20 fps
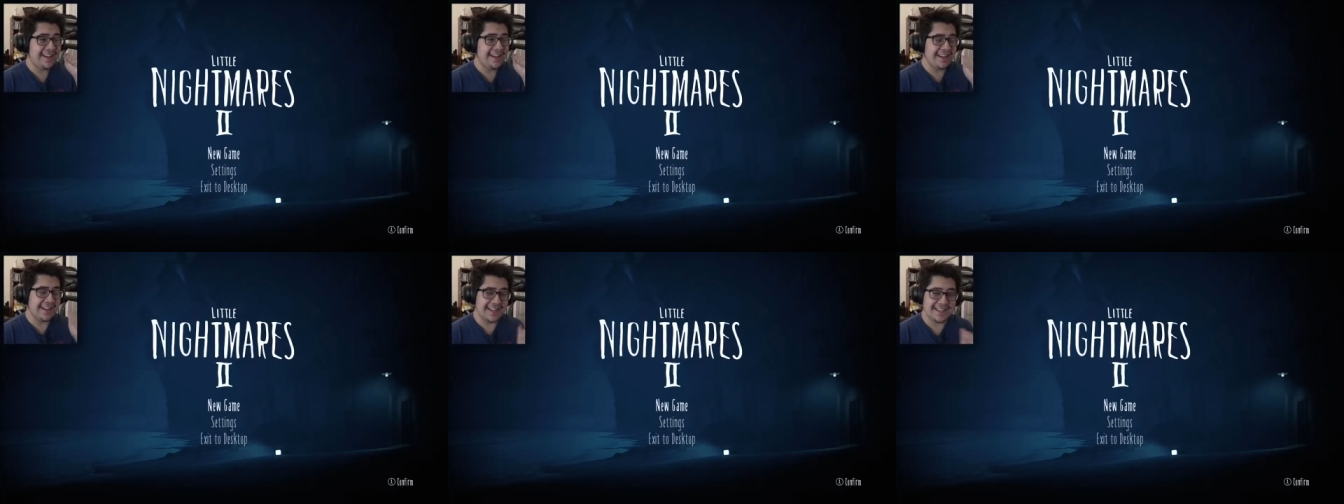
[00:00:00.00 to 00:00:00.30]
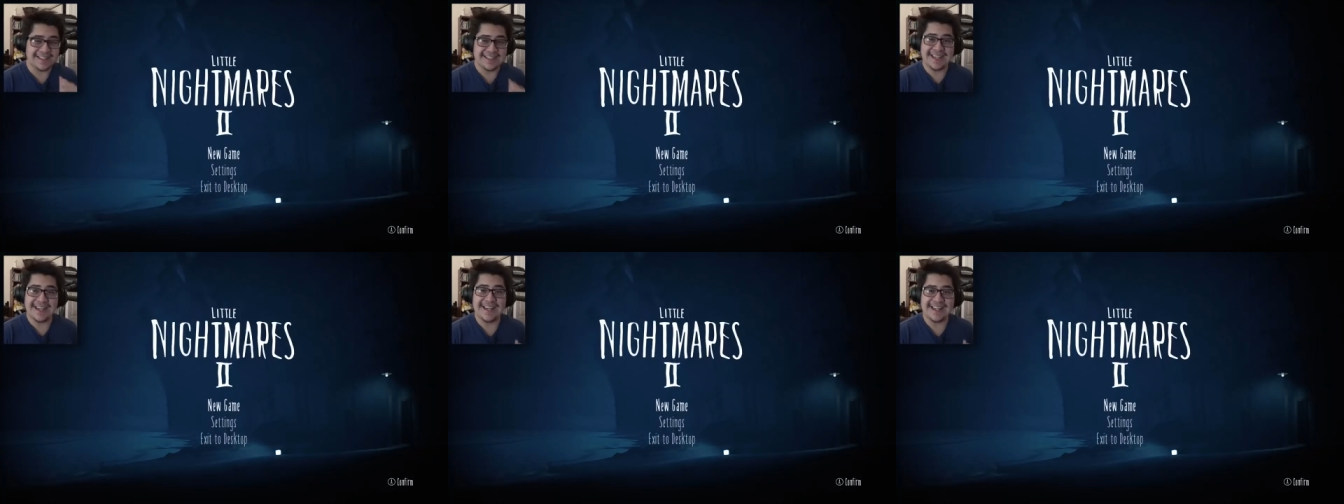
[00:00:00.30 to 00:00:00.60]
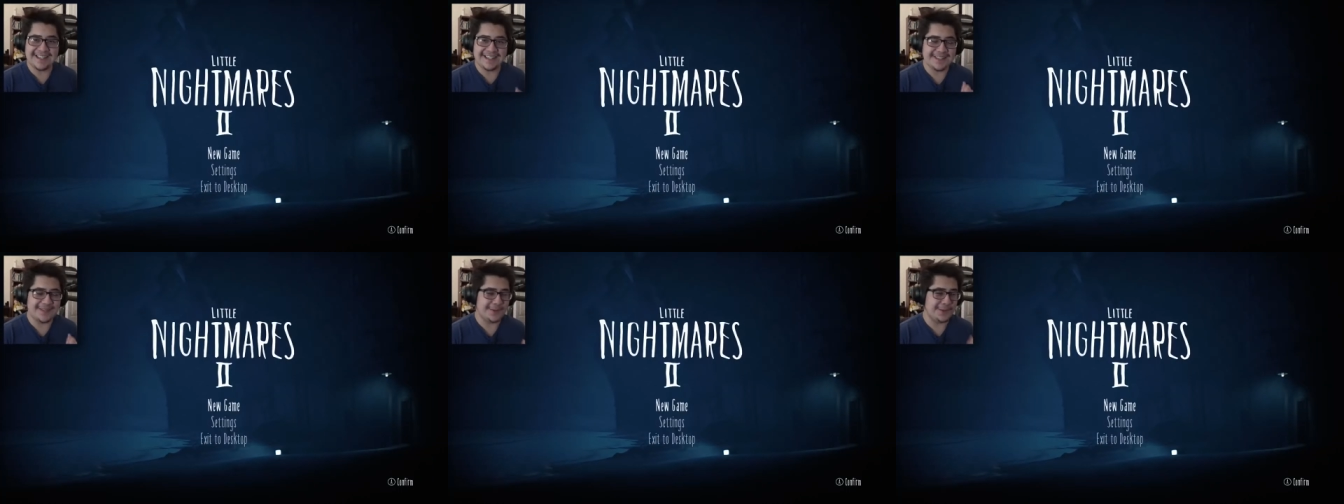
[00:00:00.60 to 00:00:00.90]
Let's get
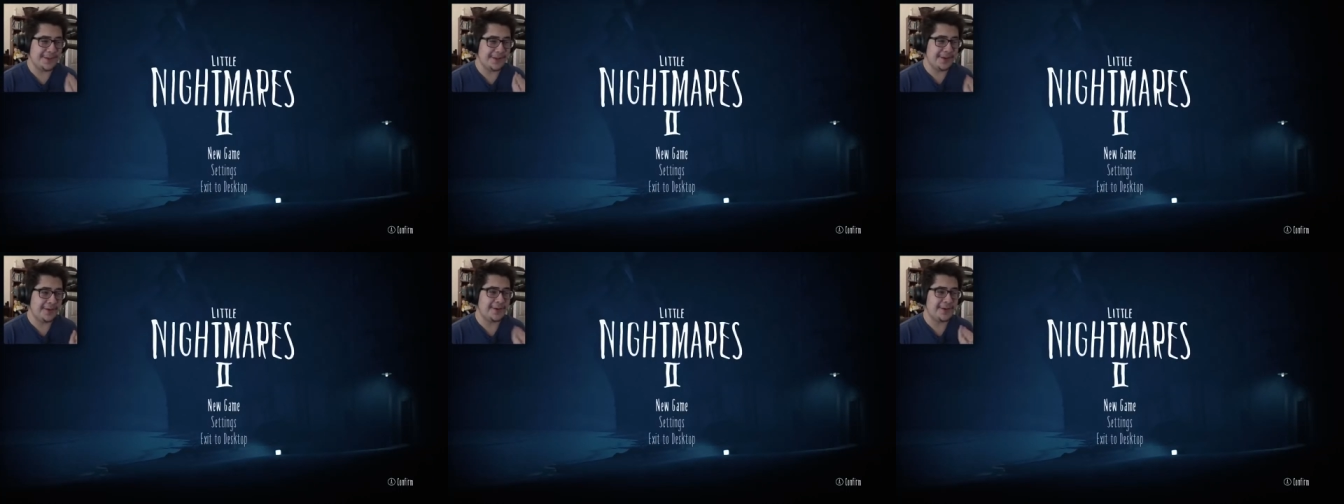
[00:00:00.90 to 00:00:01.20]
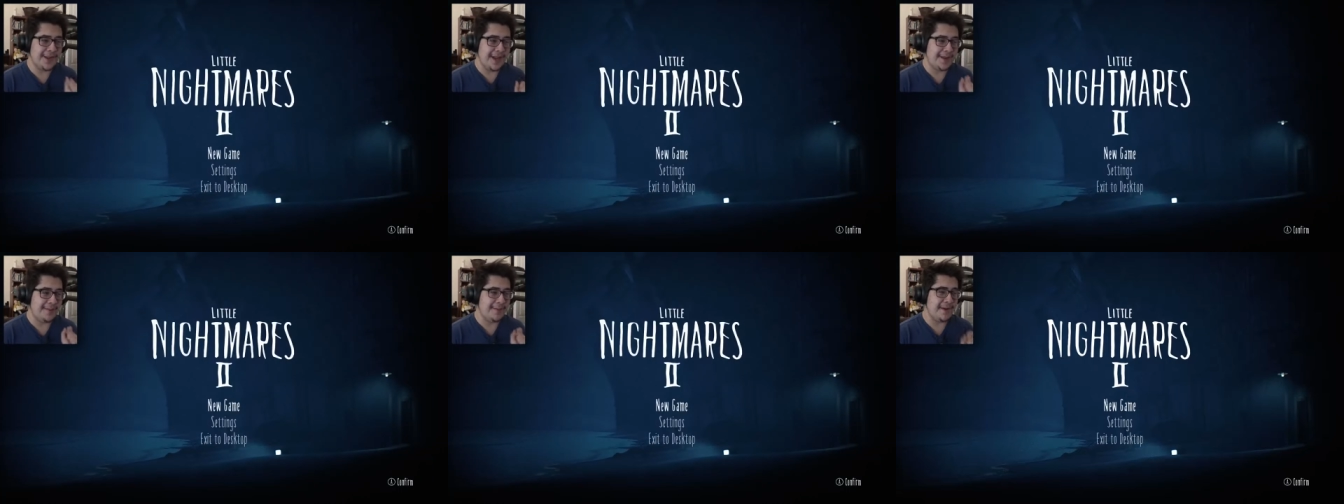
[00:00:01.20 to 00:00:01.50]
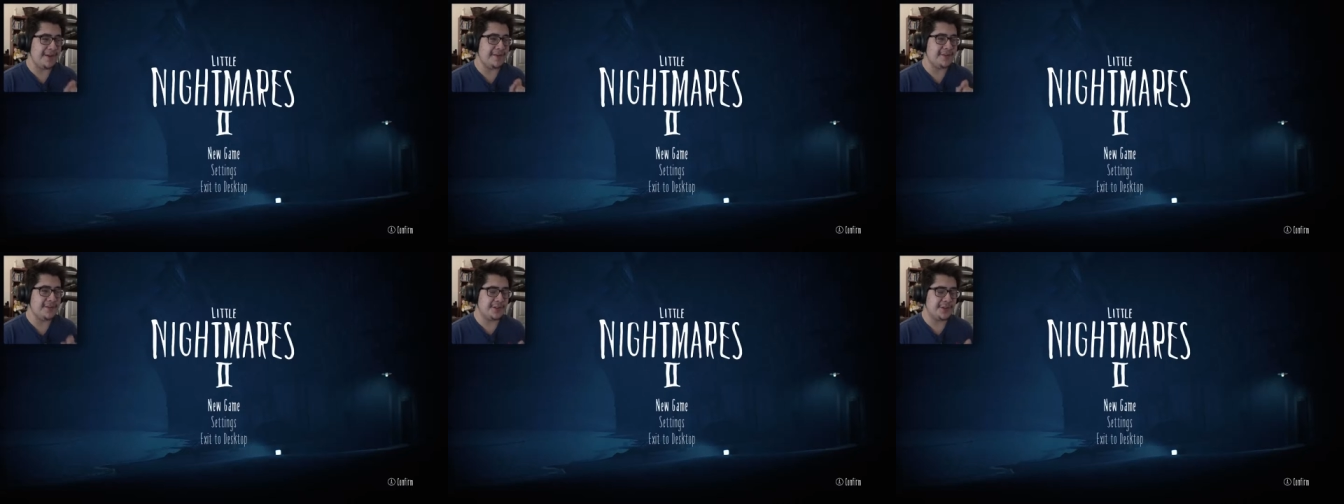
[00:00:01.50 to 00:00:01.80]
into Little
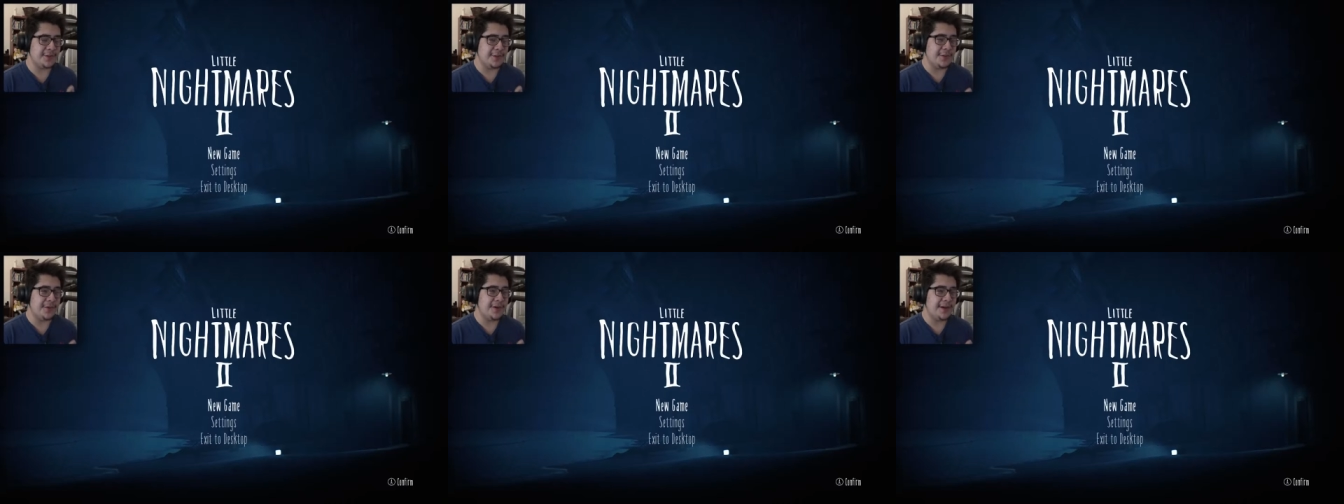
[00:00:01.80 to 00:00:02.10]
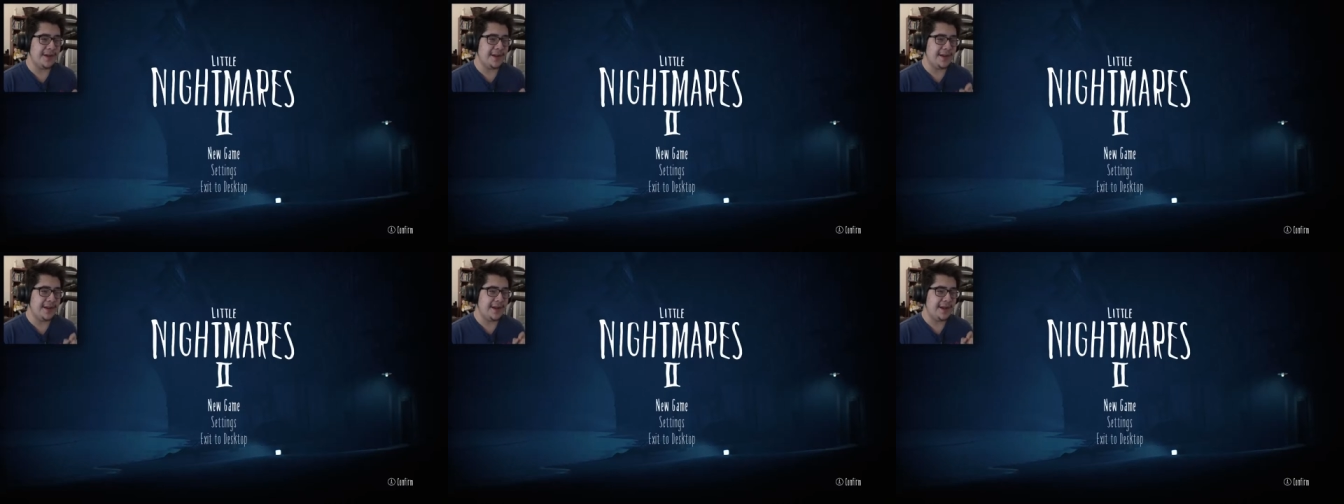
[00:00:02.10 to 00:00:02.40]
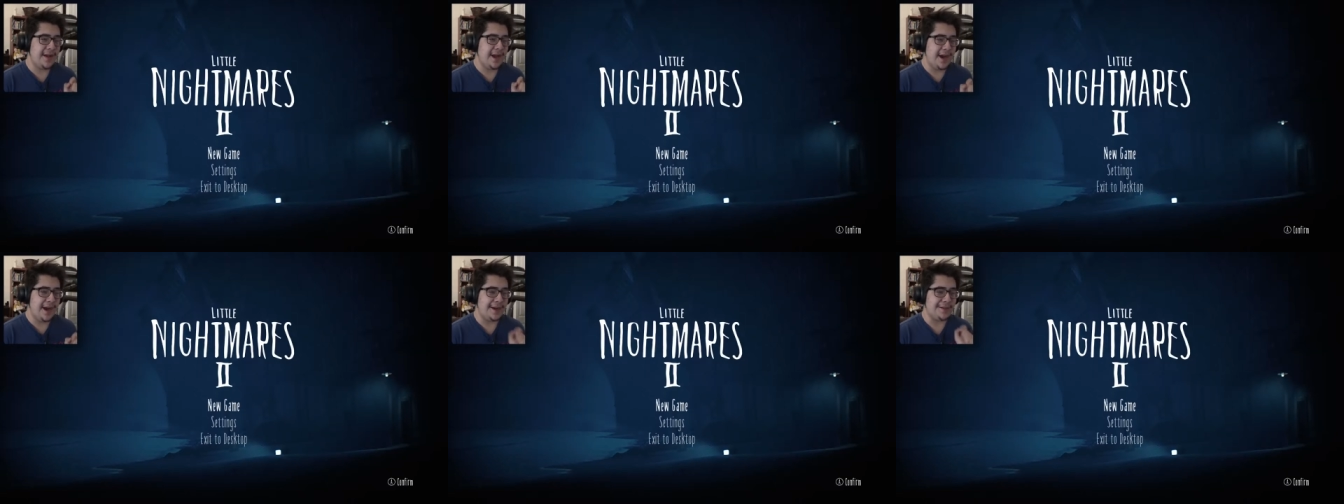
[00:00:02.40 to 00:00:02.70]
Nightmares 2.
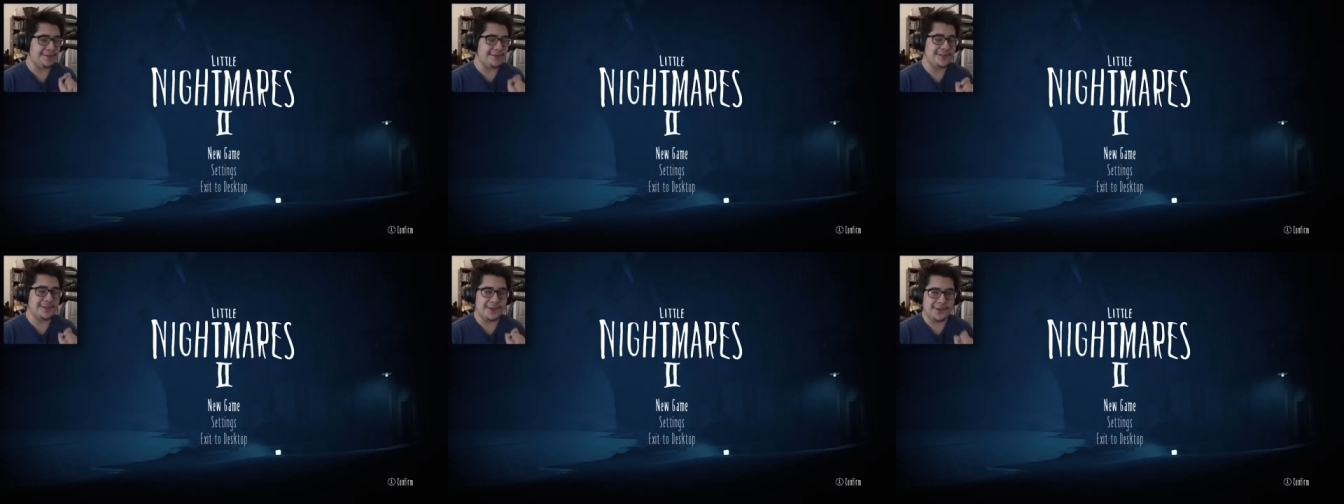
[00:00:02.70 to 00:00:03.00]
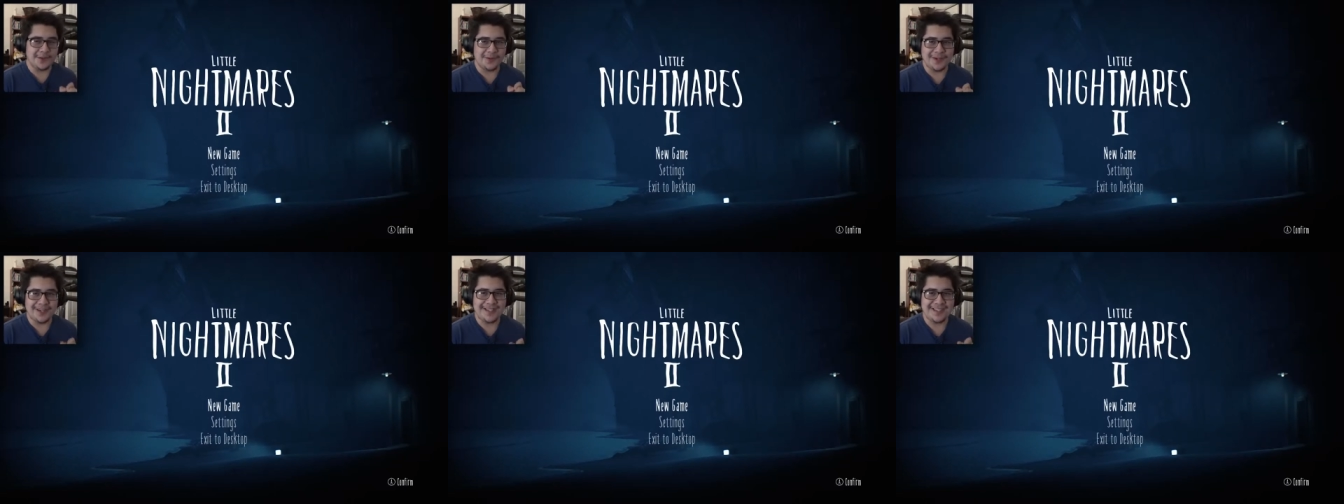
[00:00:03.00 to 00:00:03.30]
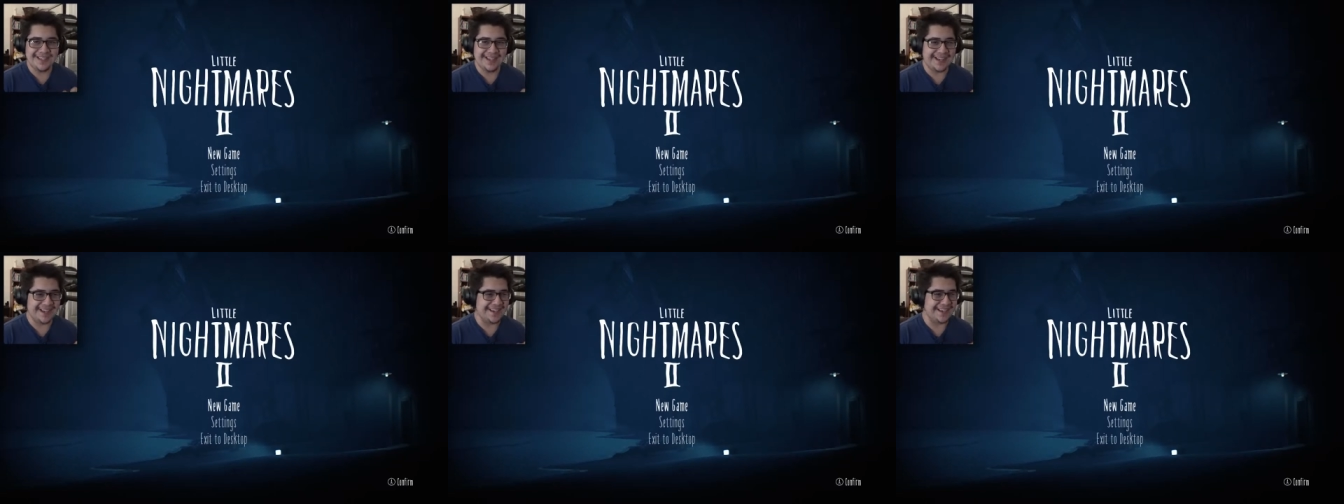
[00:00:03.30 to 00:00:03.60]
I am so
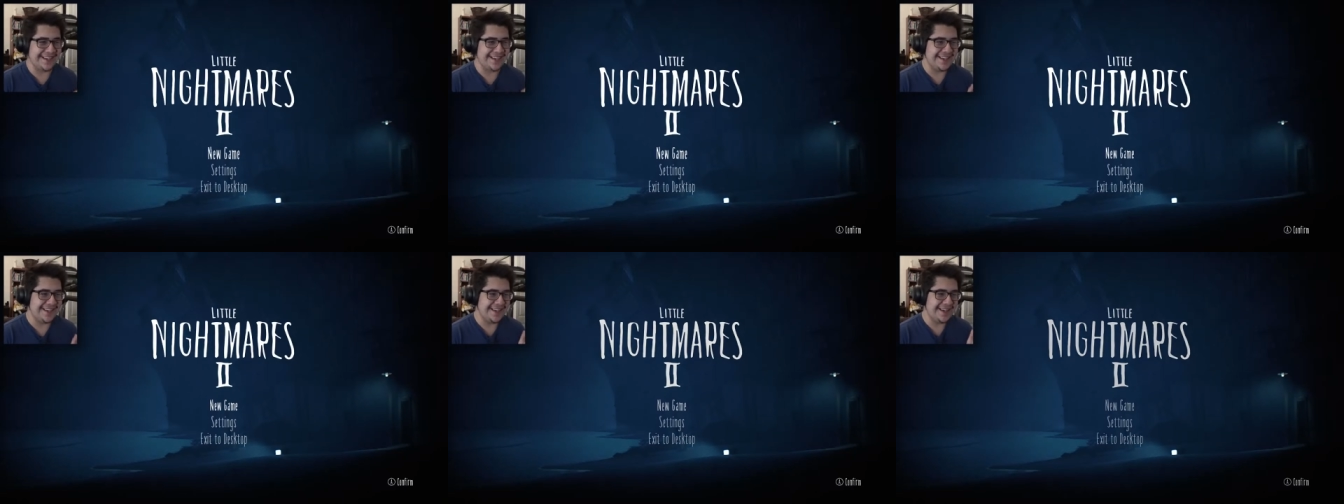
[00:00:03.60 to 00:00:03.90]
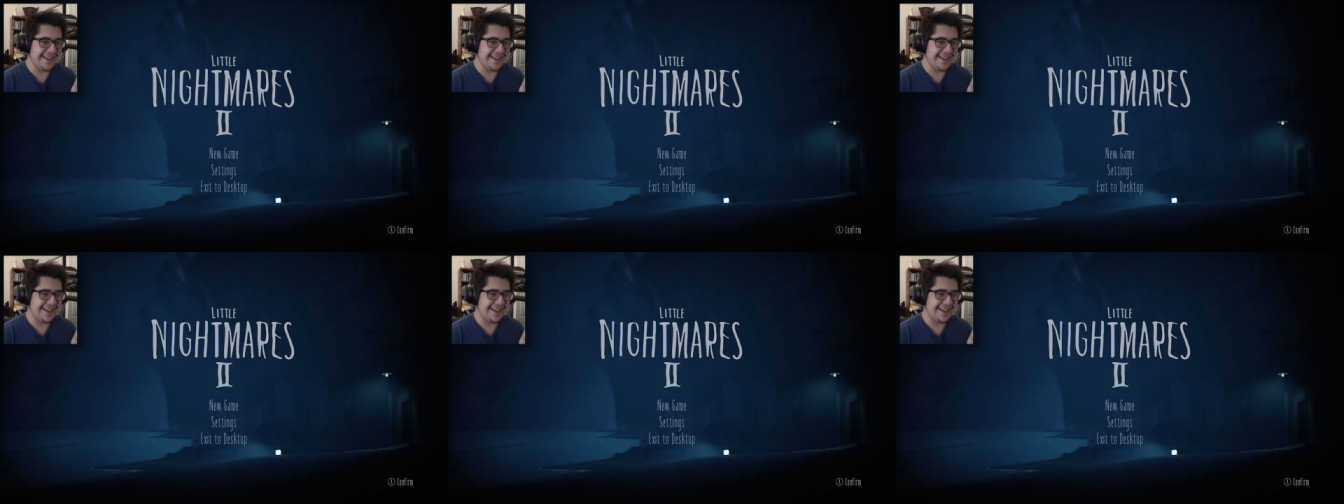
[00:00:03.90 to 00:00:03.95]
excited.